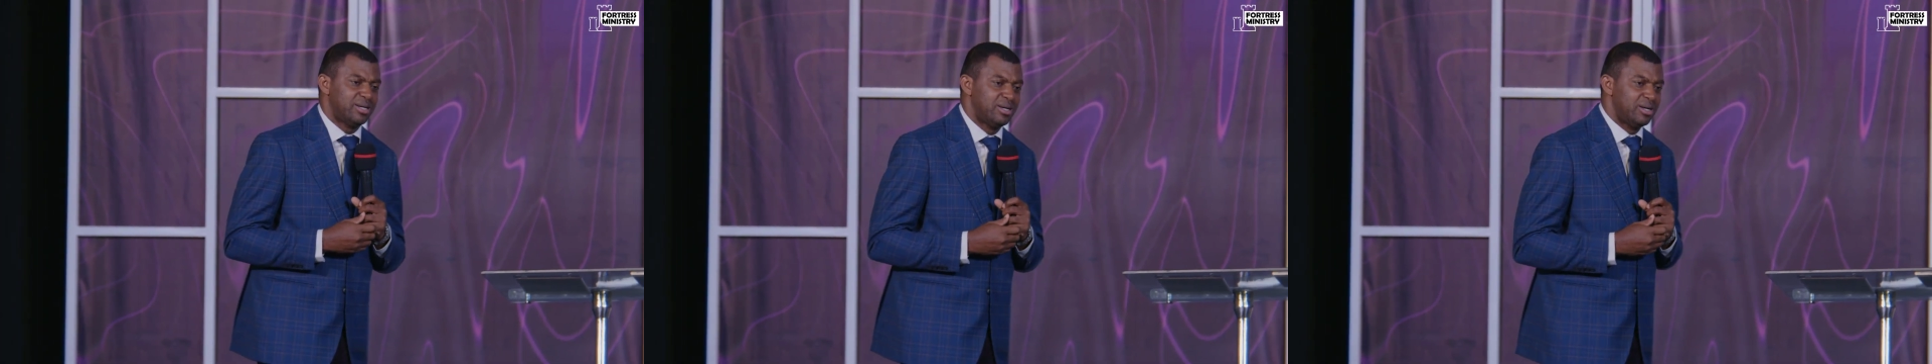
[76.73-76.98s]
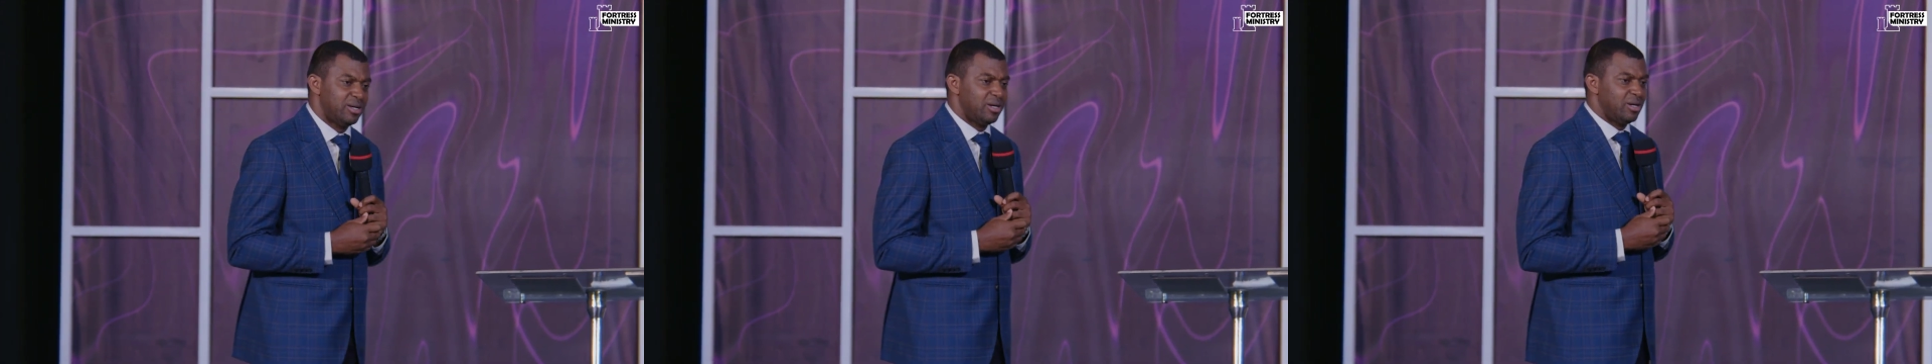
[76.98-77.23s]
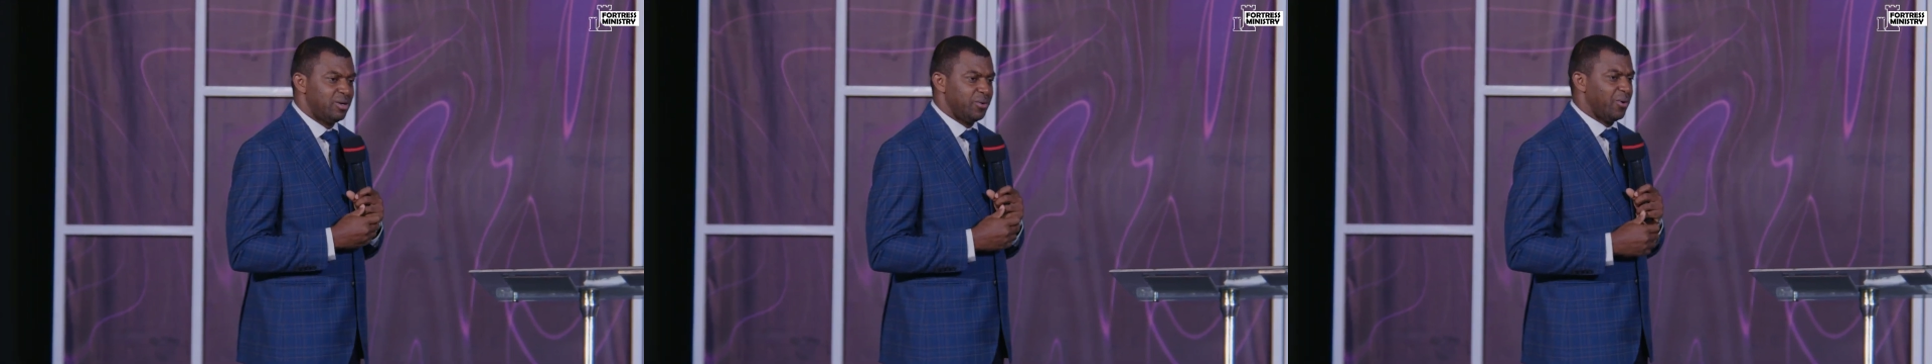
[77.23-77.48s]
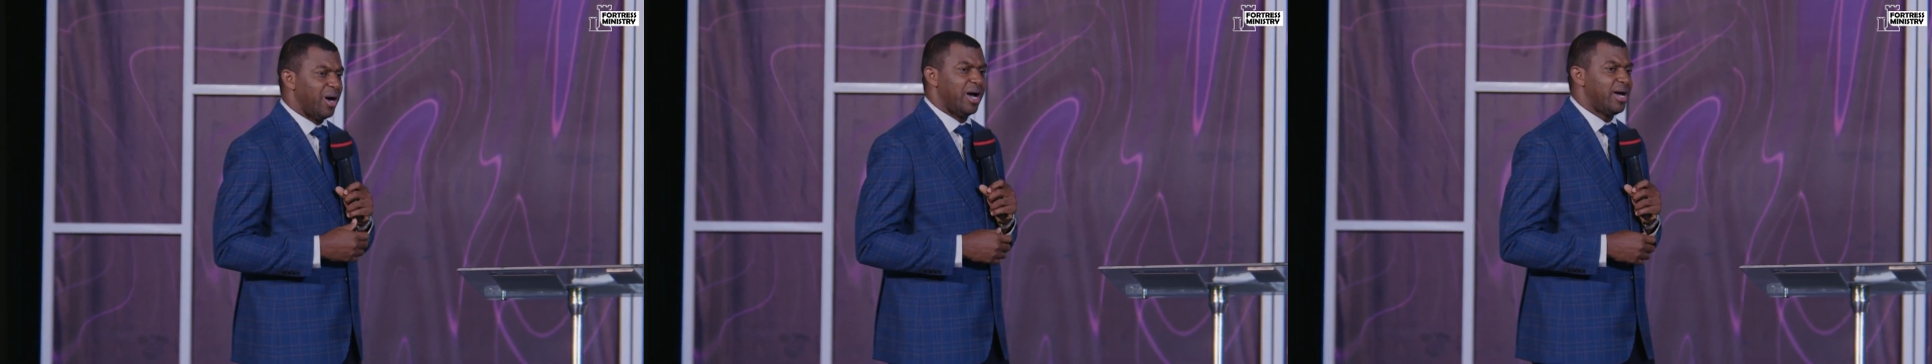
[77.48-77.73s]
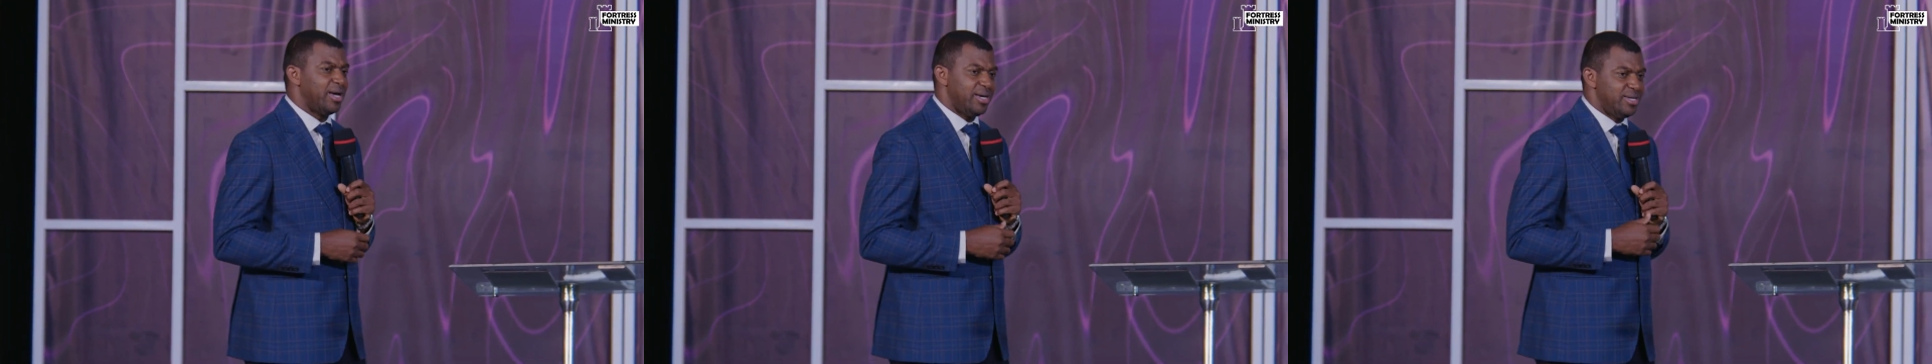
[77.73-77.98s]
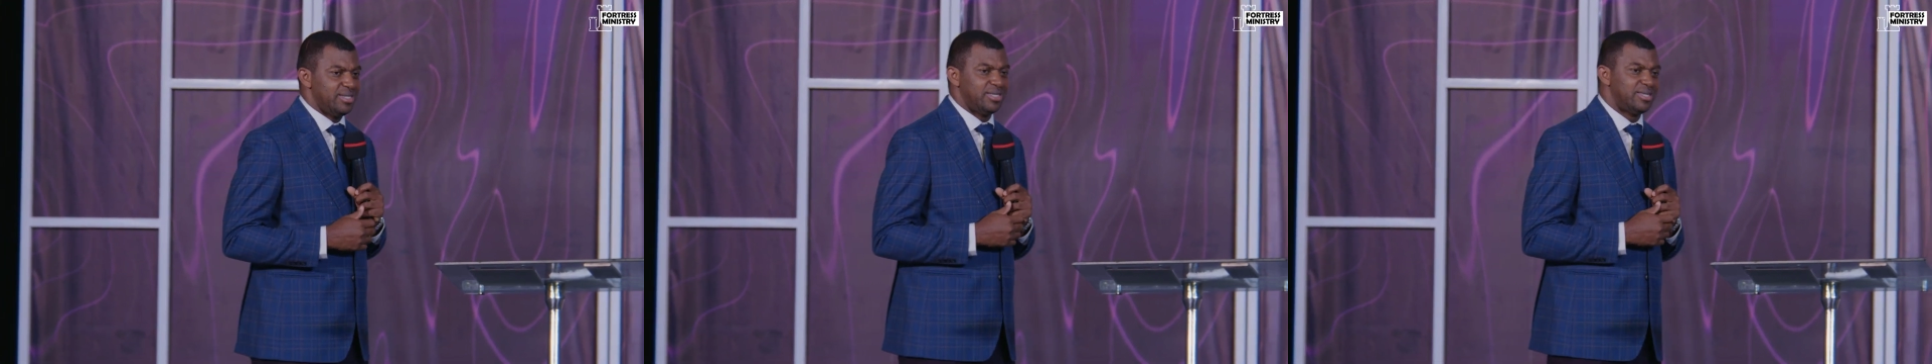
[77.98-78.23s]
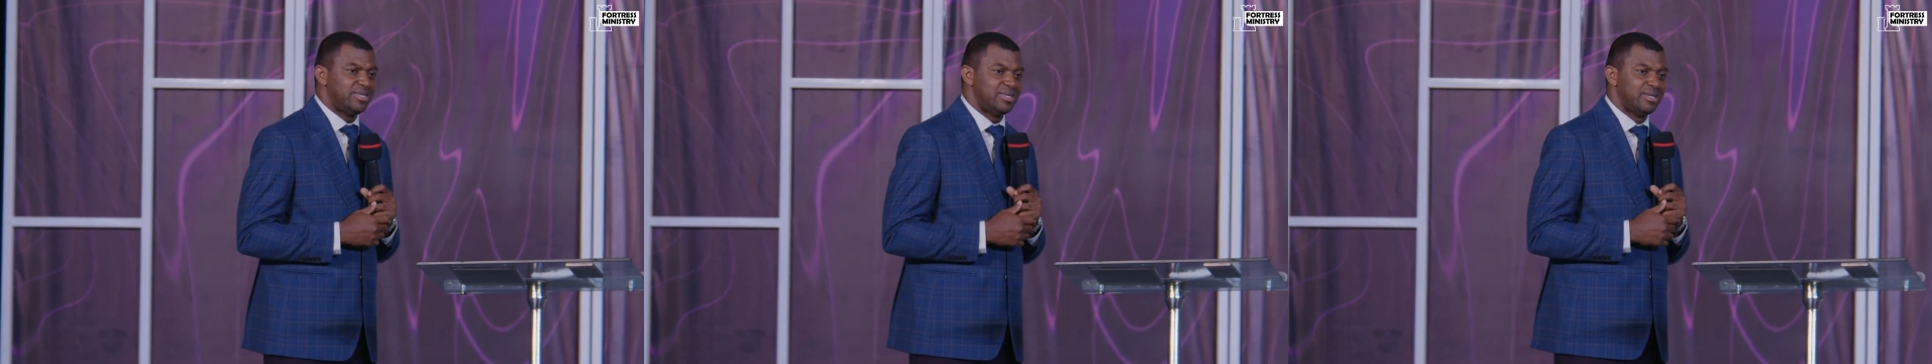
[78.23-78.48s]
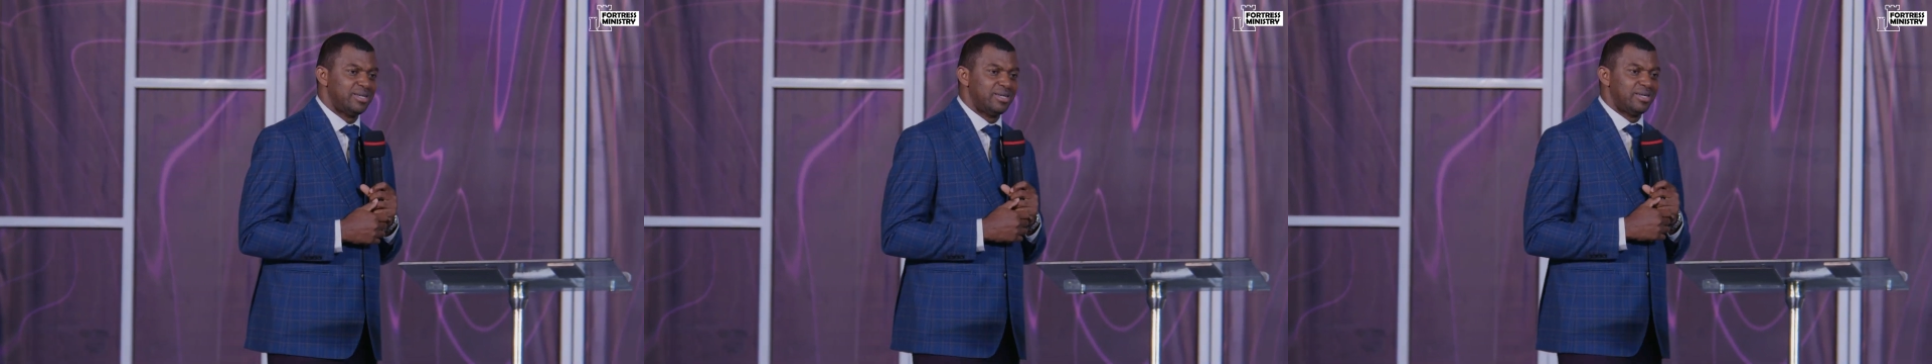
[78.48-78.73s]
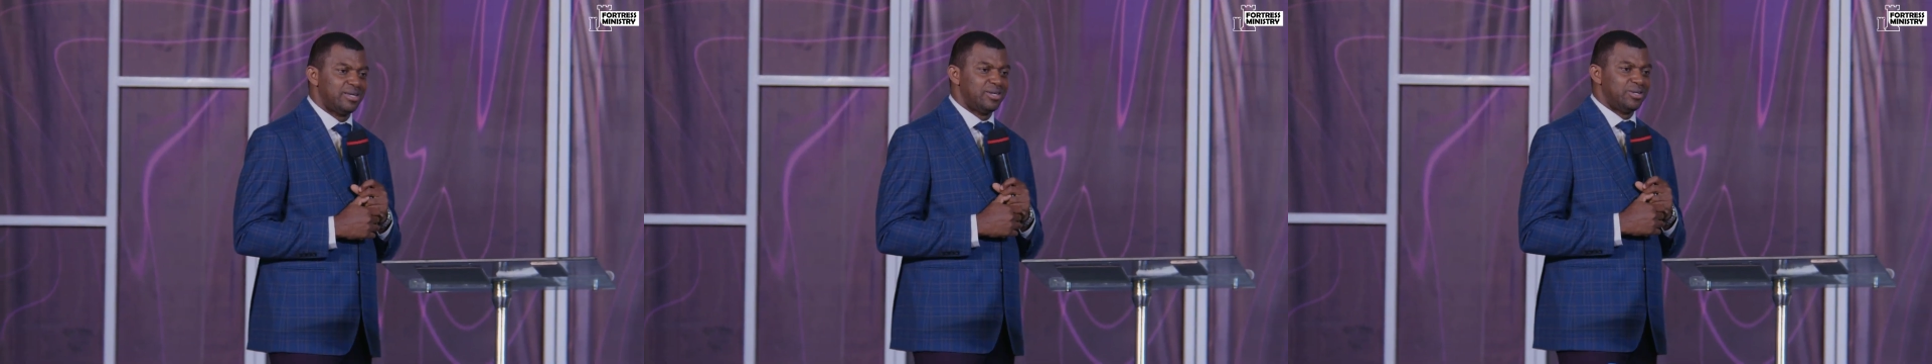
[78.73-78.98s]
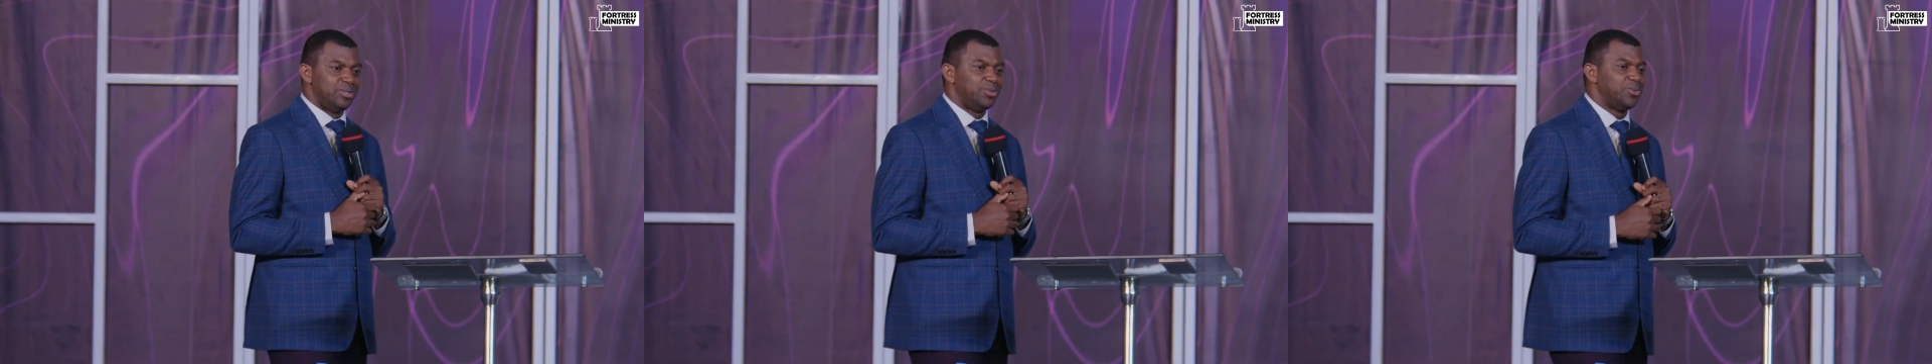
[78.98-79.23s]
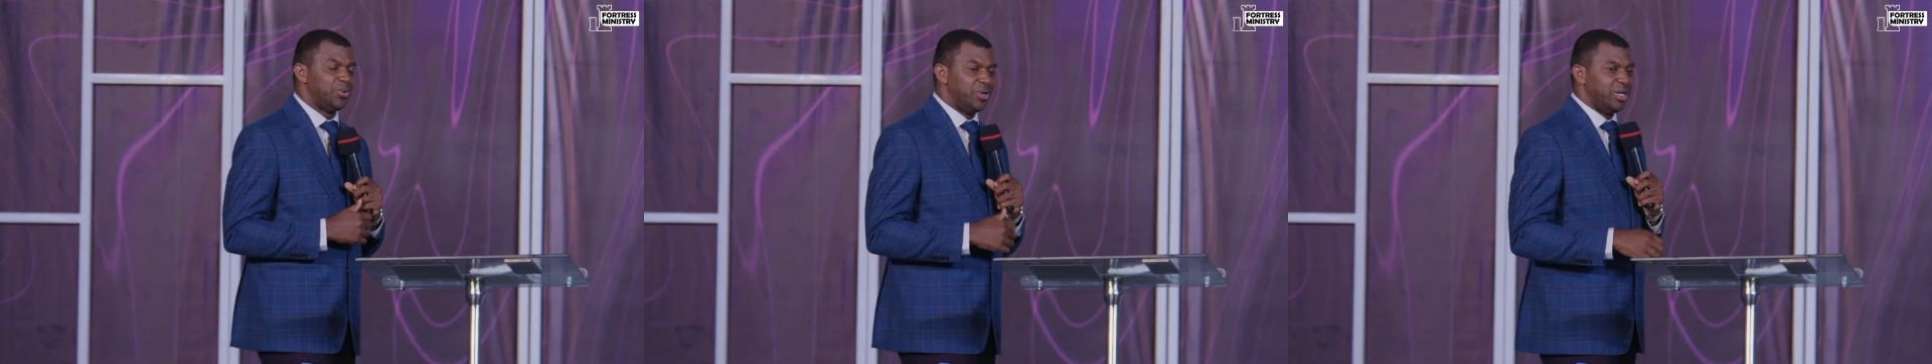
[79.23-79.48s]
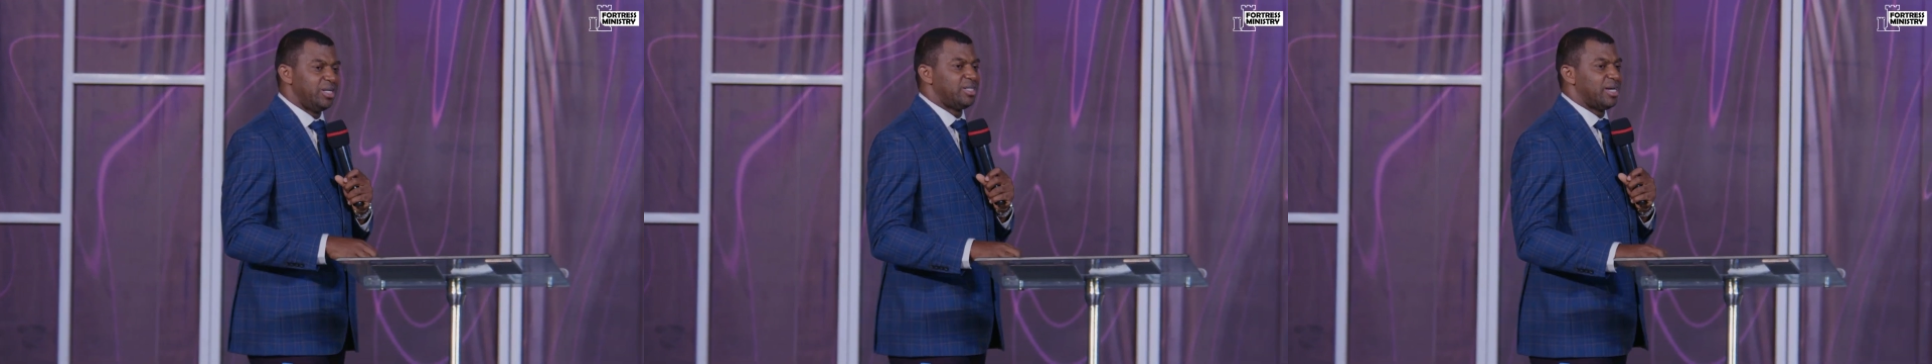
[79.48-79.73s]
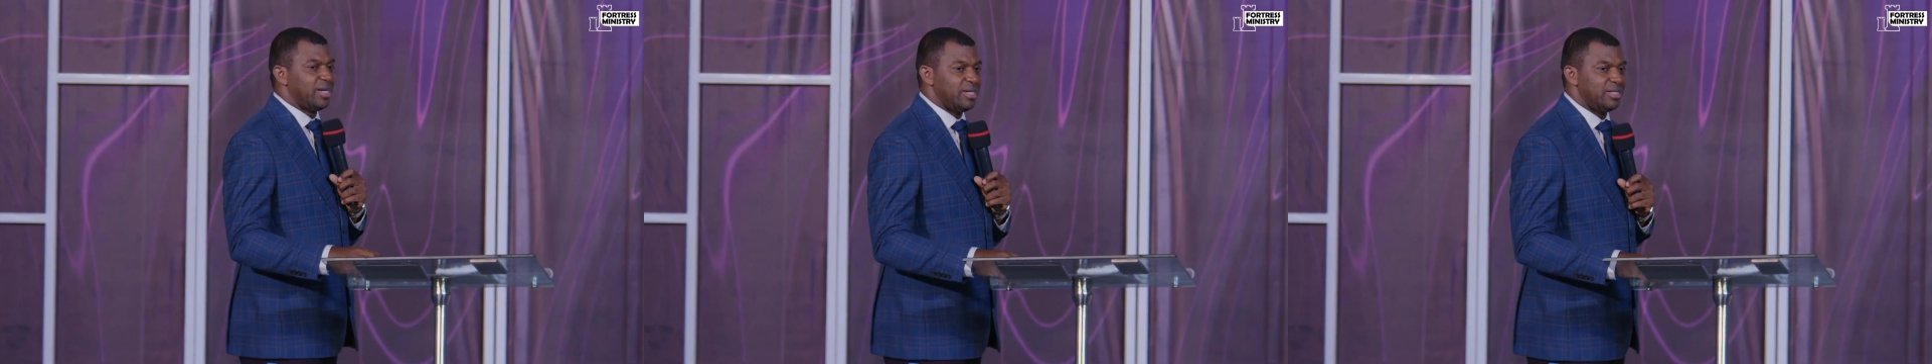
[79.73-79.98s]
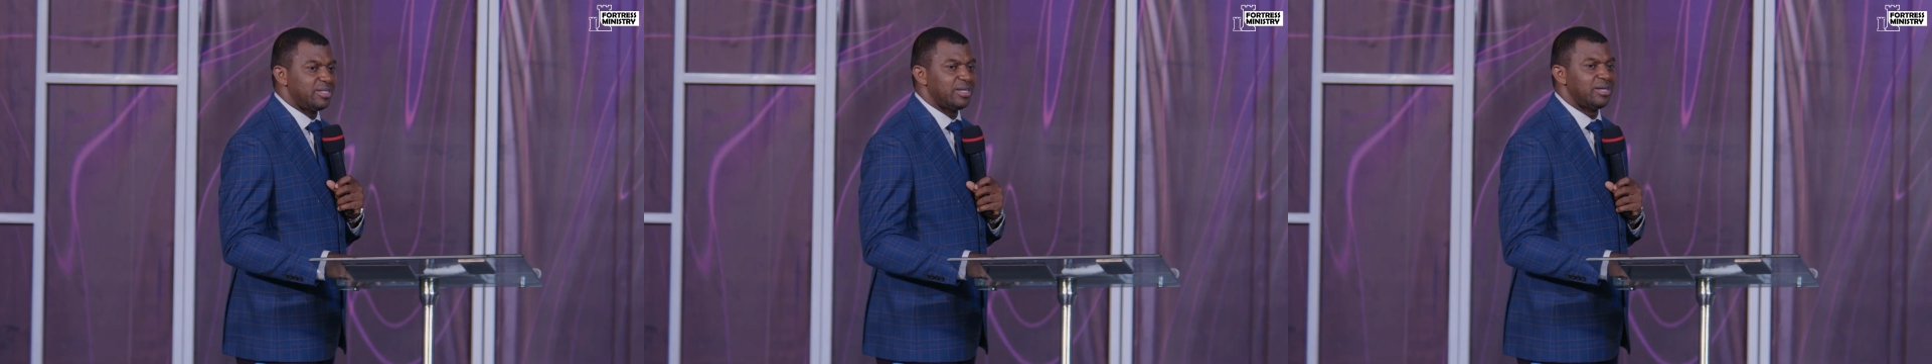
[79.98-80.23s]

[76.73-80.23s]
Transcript: Rise to all eternity.